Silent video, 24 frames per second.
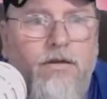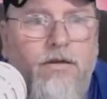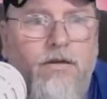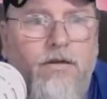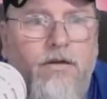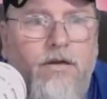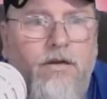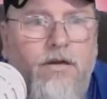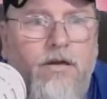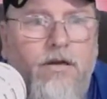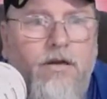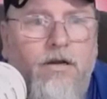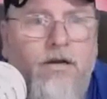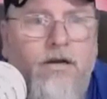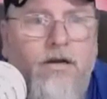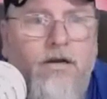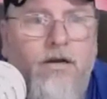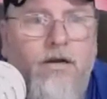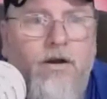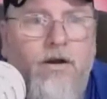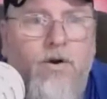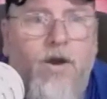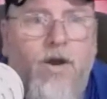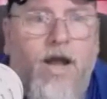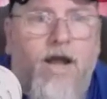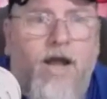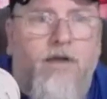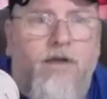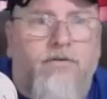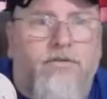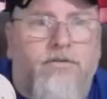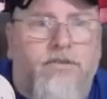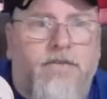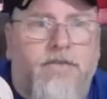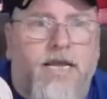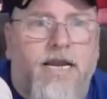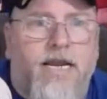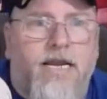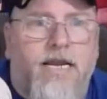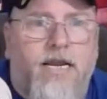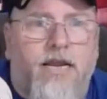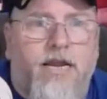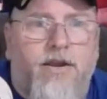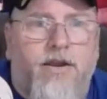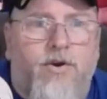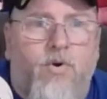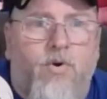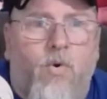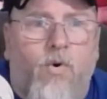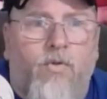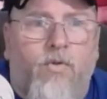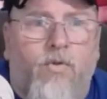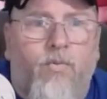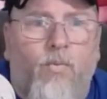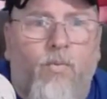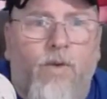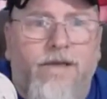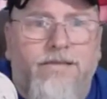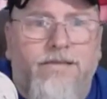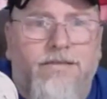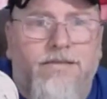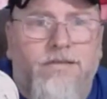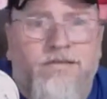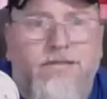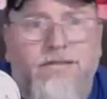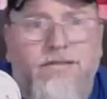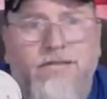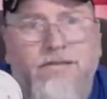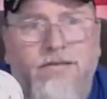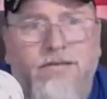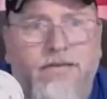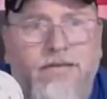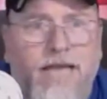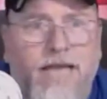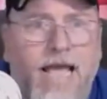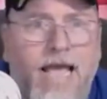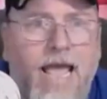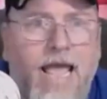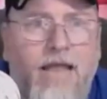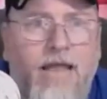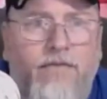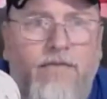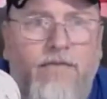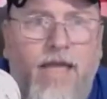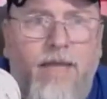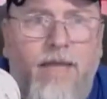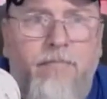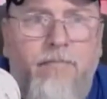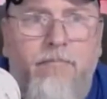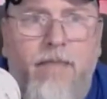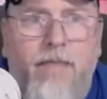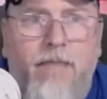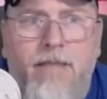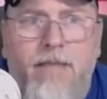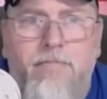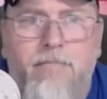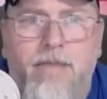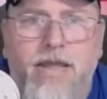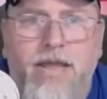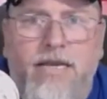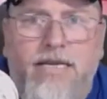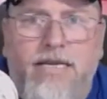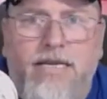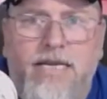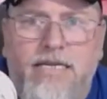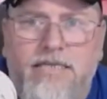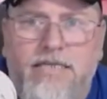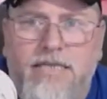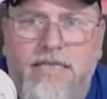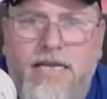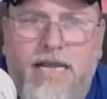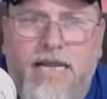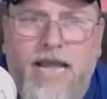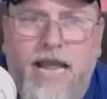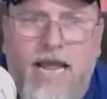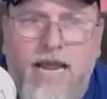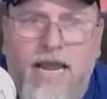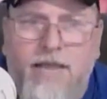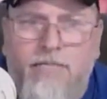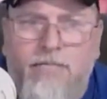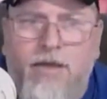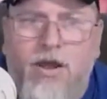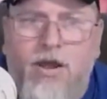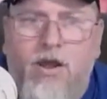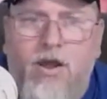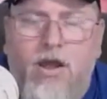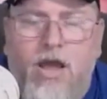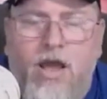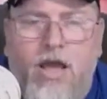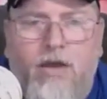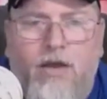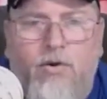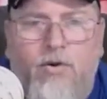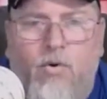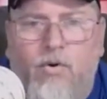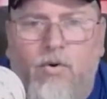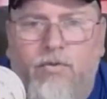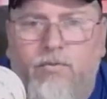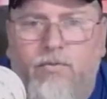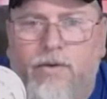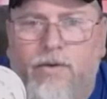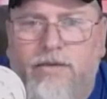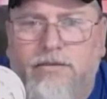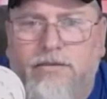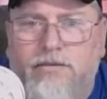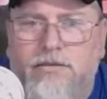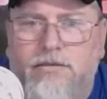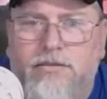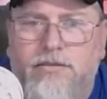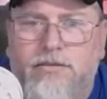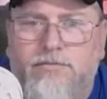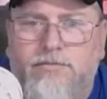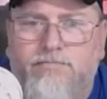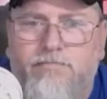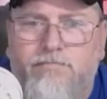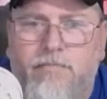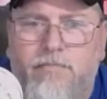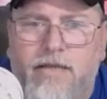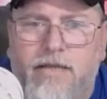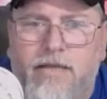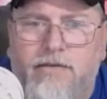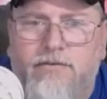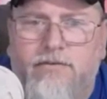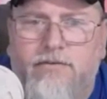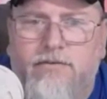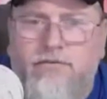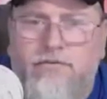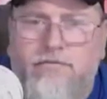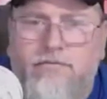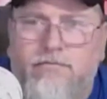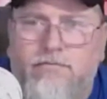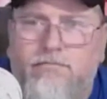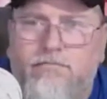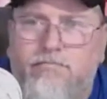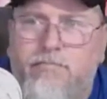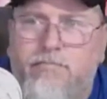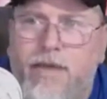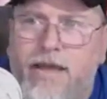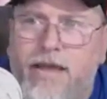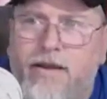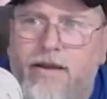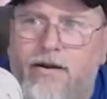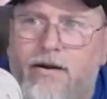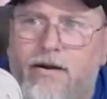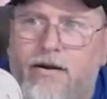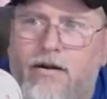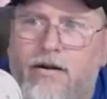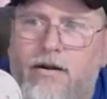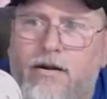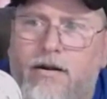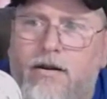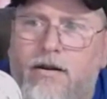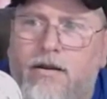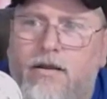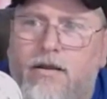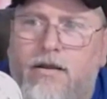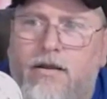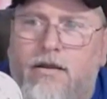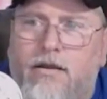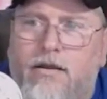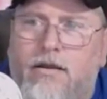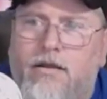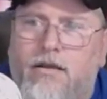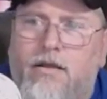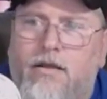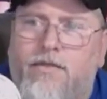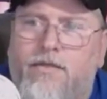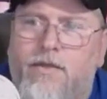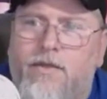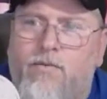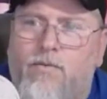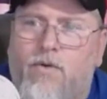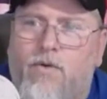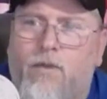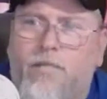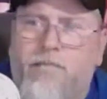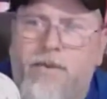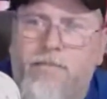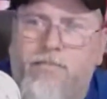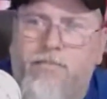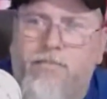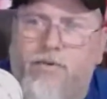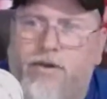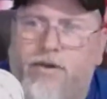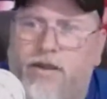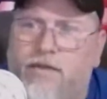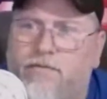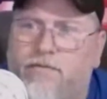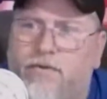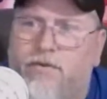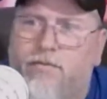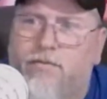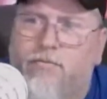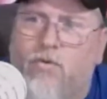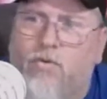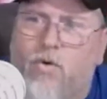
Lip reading: Ohio State at Northwestern. That may be a decent game. Northwestern is better than what people are giving them.